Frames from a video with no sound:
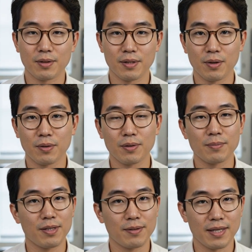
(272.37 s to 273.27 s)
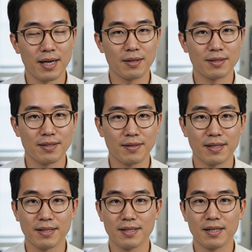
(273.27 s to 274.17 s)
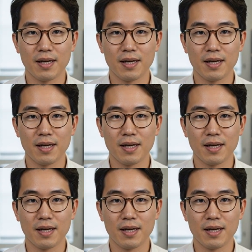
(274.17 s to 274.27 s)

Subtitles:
reused for something else. That's